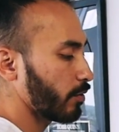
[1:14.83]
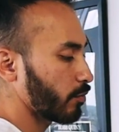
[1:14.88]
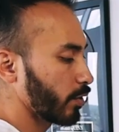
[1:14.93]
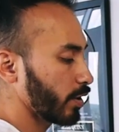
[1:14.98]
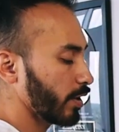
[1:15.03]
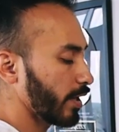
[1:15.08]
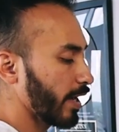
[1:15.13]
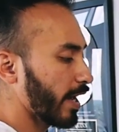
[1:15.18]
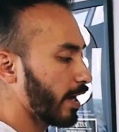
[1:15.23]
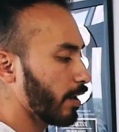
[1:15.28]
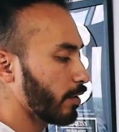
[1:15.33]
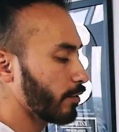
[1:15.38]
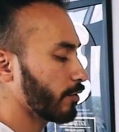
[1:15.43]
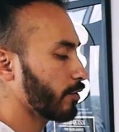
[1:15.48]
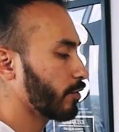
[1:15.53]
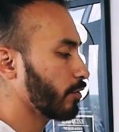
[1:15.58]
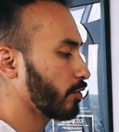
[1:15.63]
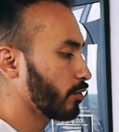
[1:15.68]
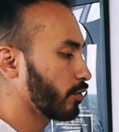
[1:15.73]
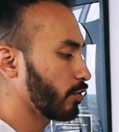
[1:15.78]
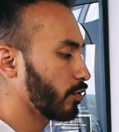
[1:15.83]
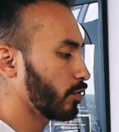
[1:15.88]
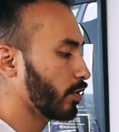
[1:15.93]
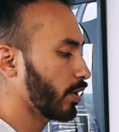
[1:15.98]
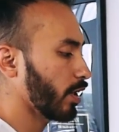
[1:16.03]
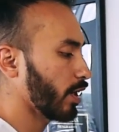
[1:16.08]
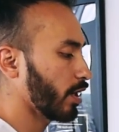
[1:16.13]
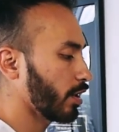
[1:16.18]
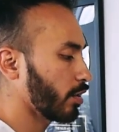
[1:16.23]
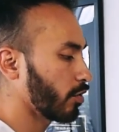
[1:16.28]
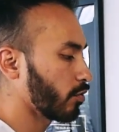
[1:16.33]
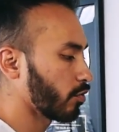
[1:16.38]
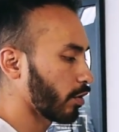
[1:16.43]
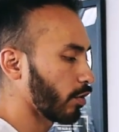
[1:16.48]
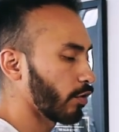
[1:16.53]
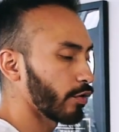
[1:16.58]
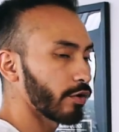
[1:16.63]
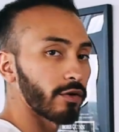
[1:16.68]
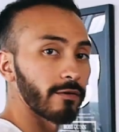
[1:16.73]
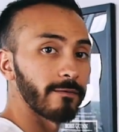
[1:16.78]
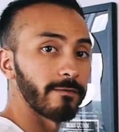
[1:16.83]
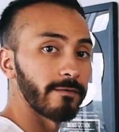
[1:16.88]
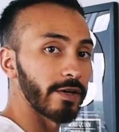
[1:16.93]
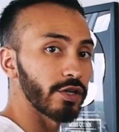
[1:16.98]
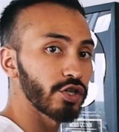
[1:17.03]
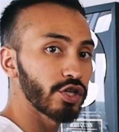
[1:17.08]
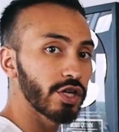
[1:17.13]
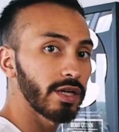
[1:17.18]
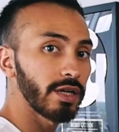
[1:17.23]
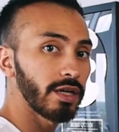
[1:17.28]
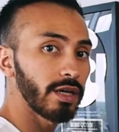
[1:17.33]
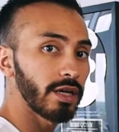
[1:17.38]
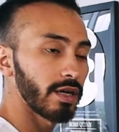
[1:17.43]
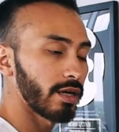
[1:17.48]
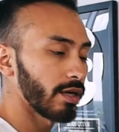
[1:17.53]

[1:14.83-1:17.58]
really how to grow your vision,